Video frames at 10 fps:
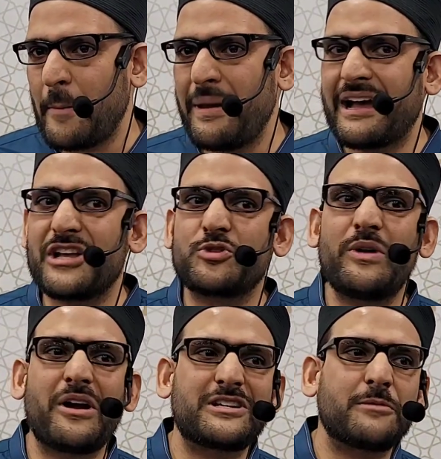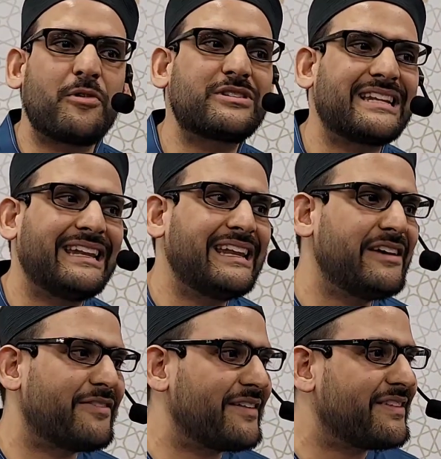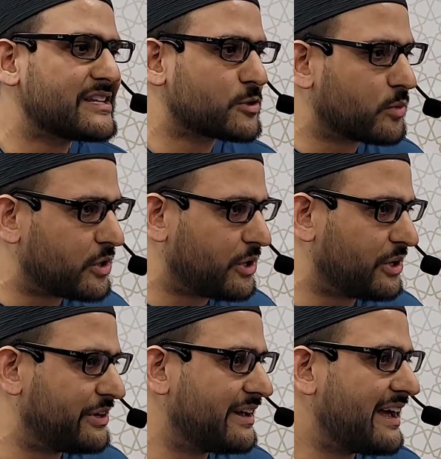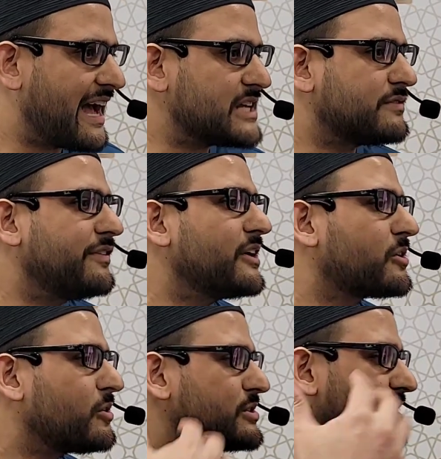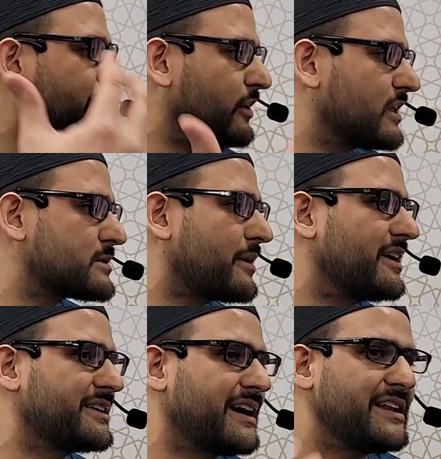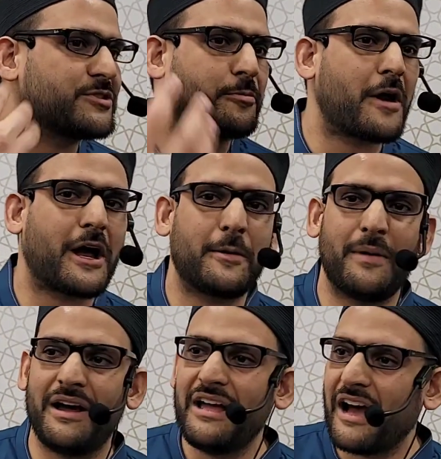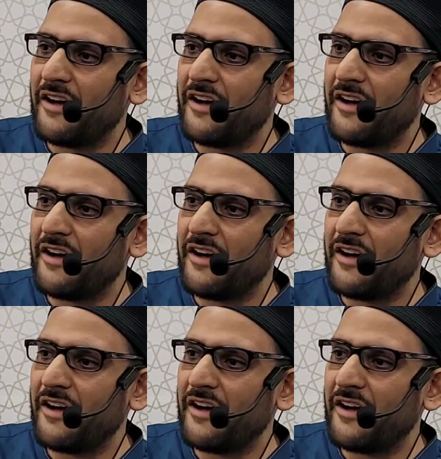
Because we are supposed to live in this world as vehicles of Allah subhanahu wa ta'ala's rahmah,